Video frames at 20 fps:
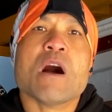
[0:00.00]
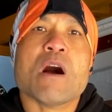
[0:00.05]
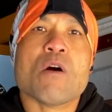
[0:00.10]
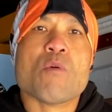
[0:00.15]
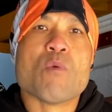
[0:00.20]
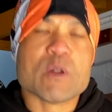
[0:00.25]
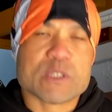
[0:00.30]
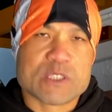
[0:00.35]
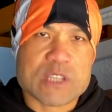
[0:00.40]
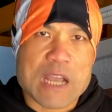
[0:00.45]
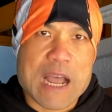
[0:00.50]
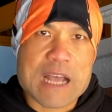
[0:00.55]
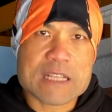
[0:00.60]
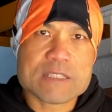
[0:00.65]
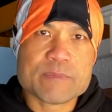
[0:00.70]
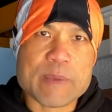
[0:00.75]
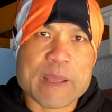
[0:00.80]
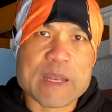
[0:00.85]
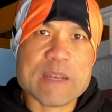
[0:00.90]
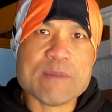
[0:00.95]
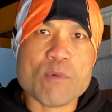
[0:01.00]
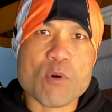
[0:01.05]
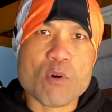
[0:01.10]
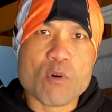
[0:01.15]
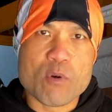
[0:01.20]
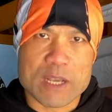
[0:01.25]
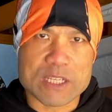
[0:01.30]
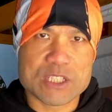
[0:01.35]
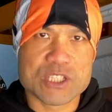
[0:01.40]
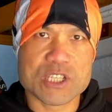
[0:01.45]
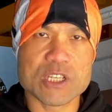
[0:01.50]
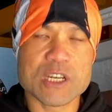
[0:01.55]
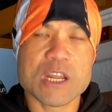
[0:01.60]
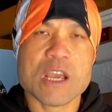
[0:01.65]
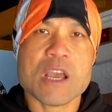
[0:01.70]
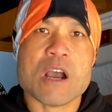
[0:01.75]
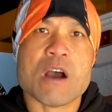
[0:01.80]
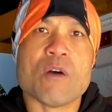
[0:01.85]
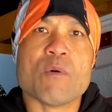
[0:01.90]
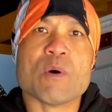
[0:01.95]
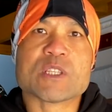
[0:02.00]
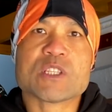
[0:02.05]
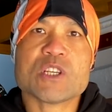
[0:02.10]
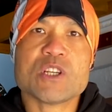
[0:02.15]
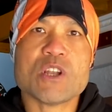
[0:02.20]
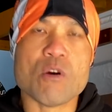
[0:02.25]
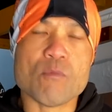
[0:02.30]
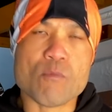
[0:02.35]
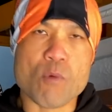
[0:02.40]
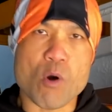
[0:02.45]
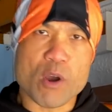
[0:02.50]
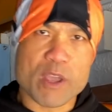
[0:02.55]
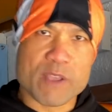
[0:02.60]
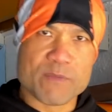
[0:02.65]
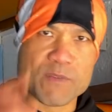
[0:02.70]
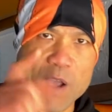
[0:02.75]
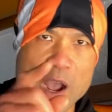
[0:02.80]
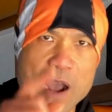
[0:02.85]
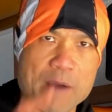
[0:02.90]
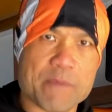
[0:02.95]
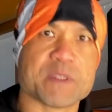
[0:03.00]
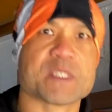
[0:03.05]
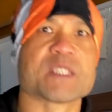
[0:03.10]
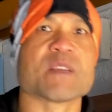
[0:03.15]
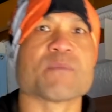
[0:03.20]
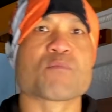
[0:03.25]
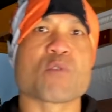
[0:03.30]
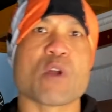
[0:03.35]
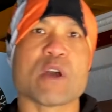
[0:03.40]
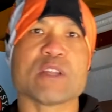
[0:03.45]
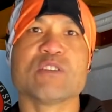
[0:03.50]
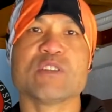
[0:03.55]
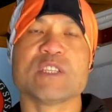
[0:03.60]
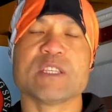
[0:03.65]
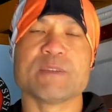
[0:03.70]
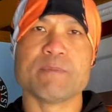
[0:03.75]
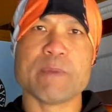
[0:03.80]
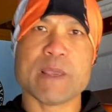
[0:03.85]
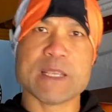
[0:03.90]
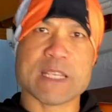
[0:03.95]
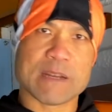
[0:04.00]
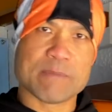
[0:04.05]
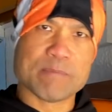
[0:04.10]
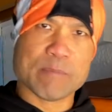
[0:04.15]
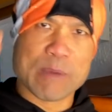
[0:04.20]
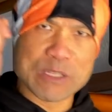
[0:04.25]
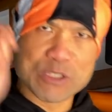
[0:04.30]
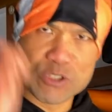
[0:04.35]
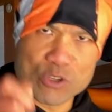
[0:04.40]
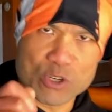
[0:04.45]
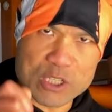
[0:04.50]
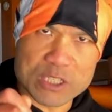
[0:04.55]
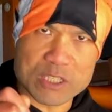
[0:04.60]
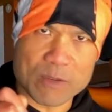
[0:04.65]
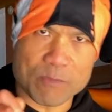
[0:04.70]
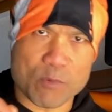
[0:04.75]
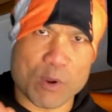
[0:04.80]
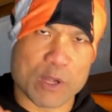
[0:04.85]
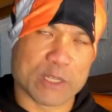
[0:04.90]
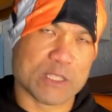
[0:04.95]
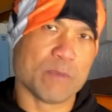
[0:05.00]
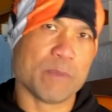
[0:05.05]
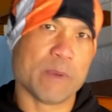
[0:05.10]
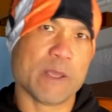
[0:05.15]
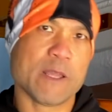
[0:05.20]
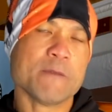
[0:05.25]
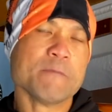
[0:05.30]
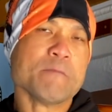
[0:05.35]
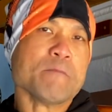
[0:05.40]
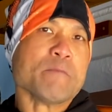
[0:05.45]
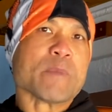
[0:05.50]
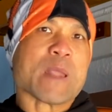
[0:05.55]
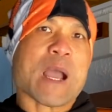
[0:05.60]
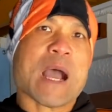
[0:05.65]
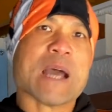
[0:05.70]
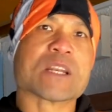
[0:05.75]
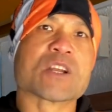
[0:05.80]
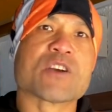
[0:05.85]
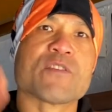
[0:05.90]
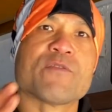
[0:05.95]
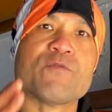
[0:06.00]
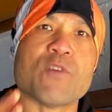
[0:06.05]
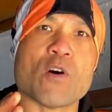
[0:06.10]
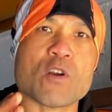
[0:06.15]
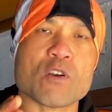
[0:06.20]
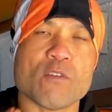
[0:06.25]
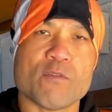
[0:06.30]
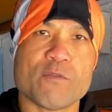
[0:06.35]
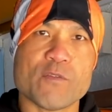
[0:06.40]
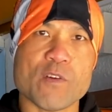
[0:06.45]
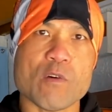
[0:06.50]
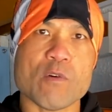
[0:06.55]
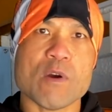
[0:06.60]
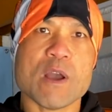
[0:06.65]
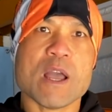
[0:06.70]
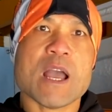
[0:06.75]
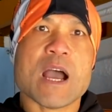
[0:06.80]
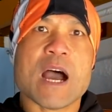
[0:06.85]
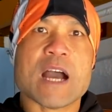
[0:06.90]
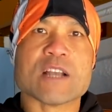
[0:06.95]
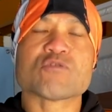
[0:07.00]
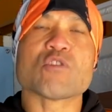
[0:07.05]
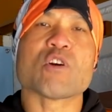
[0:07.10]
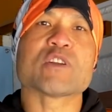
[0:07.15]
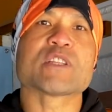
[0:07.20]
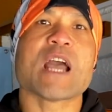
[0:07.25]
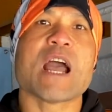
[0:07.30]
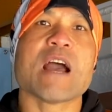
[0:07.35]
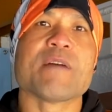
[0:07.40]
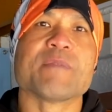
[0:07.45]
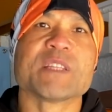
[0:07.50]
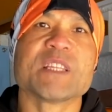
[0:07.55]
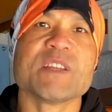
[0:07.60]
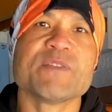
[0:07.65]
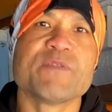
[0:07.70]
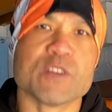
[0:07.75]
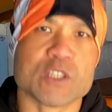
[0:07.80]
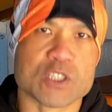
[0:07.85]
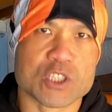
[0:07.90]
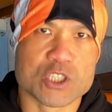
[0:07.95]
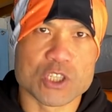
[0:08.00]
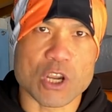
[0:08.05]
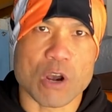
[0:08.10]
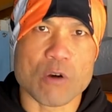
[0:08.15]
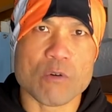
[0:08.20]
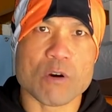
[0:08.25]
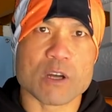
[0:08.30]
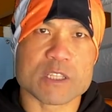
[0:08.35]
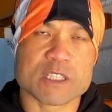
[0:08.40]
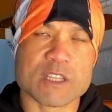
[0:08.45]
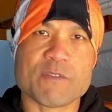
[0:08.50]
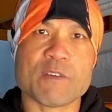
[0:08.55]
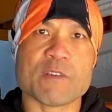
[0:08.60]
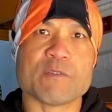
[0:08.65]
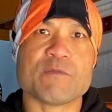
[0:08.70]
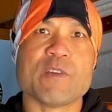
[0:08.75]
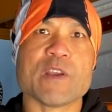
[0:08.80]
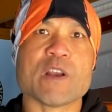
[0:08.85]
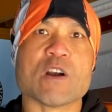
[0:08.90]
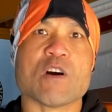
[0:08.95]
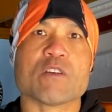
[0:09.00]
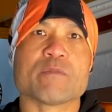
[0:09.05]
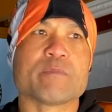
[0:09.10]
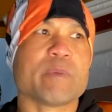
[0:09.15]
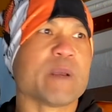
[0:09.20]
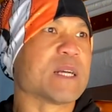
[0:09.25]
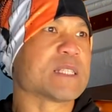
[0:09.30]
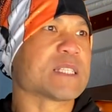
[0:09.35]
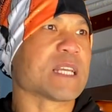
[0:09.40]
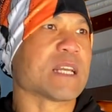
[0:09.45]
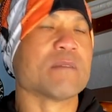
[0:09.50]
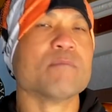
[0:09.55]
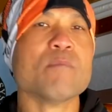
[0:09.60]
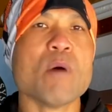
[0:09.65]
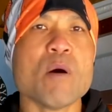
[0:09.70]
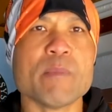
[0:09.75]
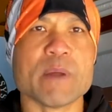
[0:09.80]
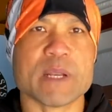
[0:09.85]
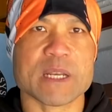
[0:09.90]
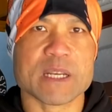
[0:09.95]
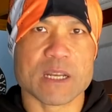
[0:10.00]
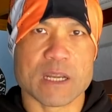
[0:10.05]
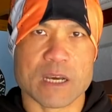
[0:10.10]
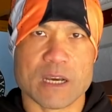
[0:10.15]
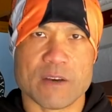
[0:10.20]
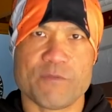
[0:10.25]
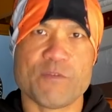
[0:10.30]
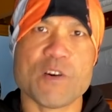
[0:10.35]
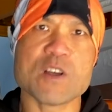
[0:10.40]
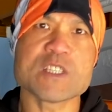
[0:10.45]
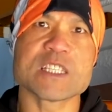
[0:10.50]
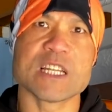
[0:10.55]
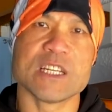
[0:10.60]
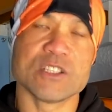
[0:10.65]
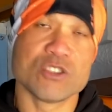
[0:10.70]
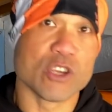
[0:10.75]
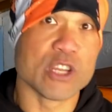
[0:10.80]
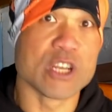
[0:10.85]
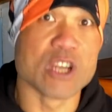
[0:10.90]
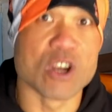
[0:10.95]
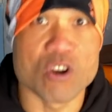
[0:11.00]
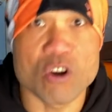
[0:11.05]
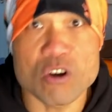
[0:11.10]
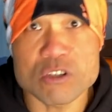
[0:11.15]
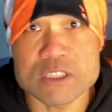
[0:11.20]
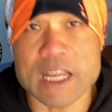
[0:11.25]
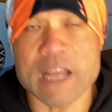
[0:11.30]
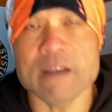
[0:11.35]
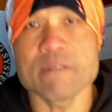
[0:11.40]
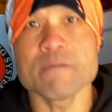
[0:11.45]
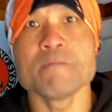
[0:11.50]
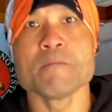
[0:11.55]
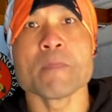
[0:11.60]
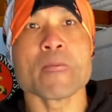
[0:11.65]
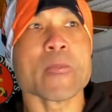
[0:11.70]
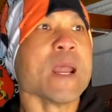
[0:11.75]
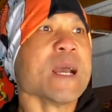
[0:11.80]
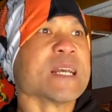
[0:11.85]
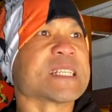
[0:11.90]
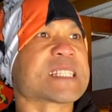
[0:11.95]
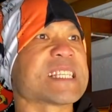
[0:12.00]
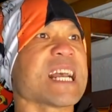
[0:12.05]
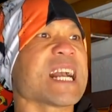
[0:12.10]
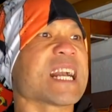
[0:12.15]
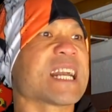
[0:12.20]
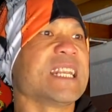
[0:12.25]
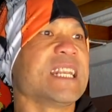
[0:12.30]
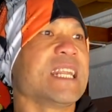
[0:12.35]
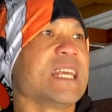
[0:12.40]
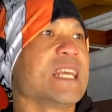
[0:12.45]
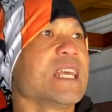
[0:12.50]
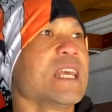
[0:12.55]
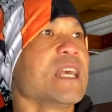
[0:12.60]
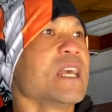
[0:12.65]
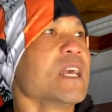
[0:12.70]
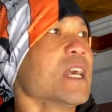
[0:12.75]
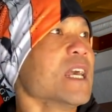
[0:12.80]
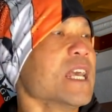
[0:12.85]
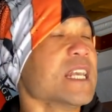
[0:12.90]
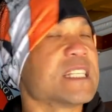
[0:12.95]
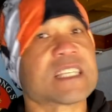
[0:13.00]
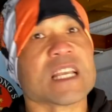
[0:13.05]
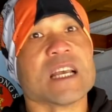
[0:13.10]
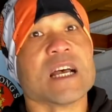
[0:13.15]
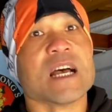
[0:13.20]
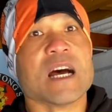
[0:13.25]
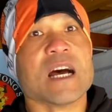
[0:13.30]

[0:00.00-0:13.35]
want to ask me any more questions. I want to know more. If you haven't subscribed to me yet, make sure to subscribe to me and follow through. I try to have a different show, a different thing on, because at the moment, firstly, you're in a lockdown. Secondly, it's